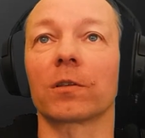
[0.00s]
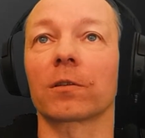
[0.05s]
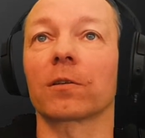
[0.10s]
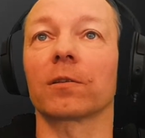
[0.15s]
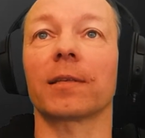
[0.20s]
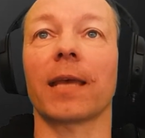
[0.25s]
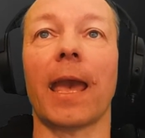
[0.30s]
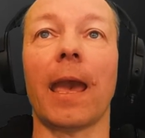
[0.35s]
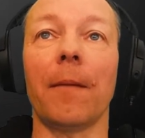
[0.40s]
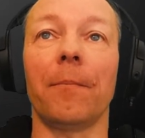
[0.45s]
Because
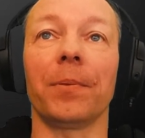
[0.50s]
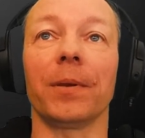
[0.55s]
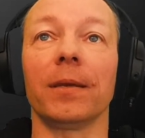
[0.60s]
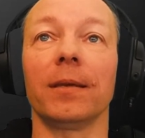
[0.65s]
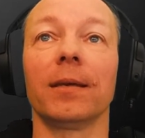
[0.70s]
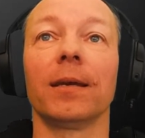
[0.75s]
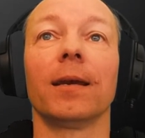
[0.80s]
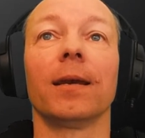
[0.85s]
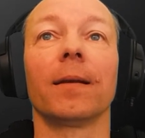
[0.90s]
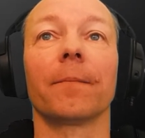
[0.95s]

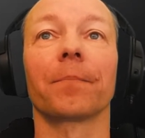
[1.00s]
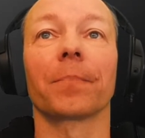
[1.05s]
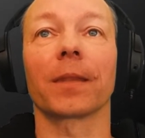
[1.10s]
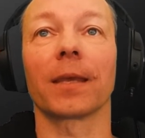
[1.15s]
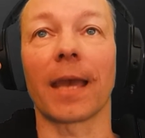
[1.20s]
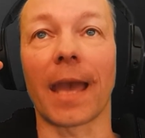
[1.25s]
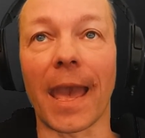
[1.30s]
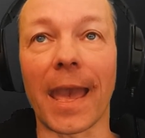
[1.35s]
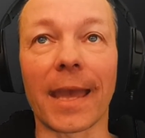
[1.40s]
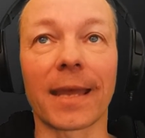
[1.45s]
happy
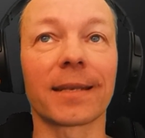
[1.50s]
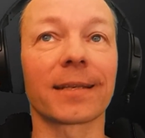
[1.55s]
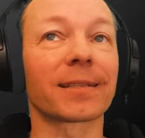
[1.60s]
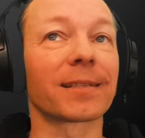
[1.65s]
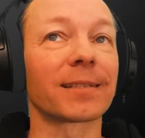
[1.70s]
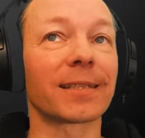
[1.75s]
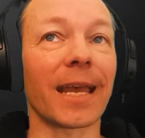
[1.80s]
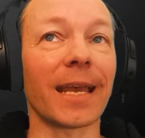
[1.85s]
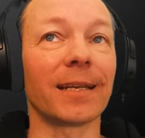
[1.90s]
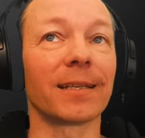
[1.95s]
and
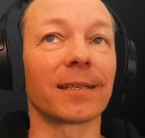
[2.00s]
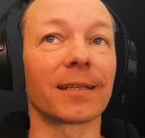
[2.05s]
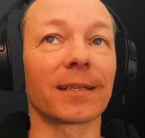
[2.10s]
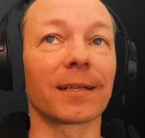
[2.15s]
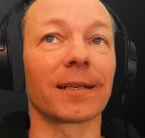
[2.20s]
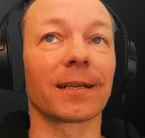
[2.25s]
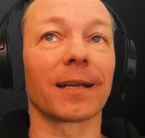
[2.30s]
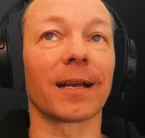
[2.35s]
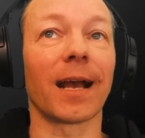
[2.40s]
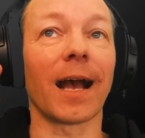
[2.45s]
ecstatic
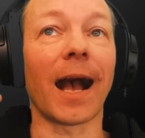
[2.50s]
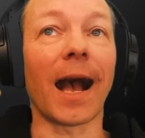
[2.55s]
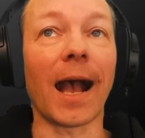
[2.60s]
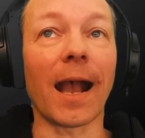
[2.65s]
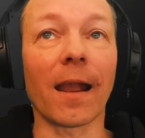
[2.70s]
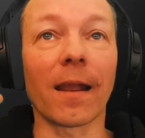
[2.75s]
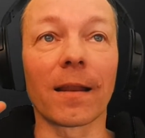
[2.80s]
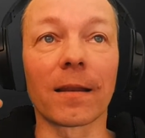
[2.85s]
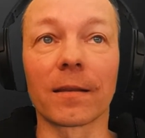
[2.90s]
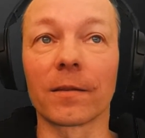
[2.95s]

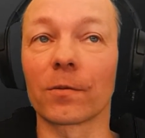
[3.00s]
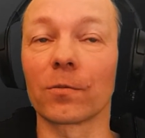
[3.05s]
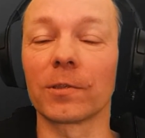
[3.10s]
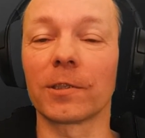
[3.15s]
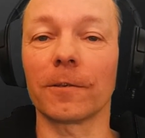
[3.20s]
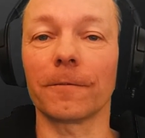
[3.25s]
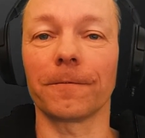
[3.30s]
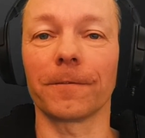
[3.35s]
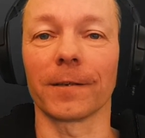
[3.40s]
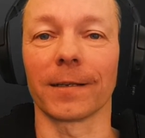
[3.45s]
are a little
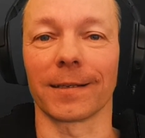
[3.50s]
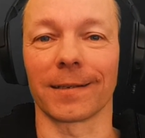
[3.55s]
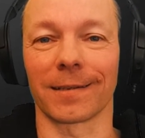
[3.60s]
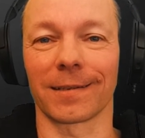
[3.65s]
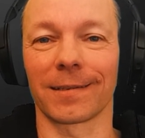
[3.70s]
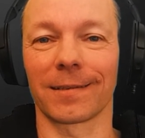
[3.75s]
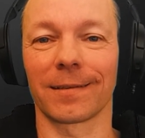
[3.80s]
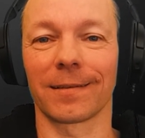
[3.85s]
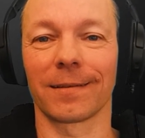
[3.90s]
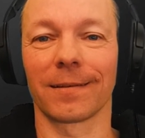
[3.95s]
different.